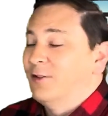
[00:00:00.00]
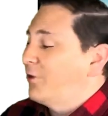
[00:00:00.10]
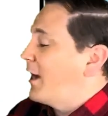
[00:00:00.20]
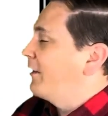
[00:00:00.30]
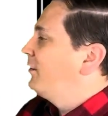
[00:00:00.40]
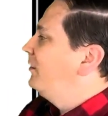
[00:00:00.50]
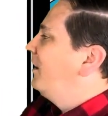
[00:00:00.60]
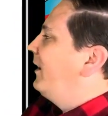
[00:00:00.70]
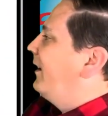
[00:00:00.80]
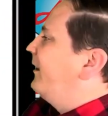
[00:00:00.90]
tractor
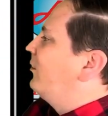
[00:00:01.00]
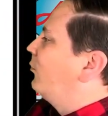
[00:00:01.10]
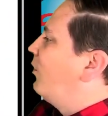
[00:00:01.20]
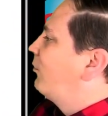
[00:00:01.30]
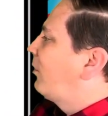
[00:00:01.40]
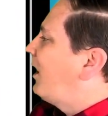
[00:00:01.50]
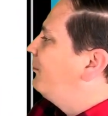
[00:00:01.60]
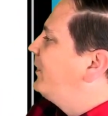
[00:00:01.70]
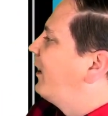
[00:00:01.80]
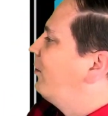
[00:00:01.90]
in a row
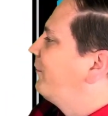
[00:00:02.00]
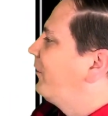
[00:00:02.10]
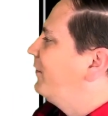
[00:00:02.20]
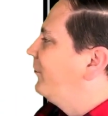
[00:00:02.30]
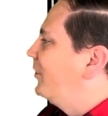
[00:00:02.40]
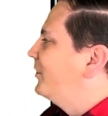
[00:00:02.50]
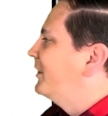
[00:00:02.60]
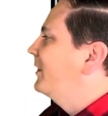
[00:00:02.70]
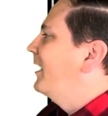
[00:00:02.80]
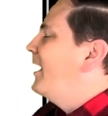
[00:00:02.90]
crop narrow front
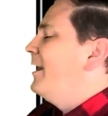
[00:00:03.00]
version.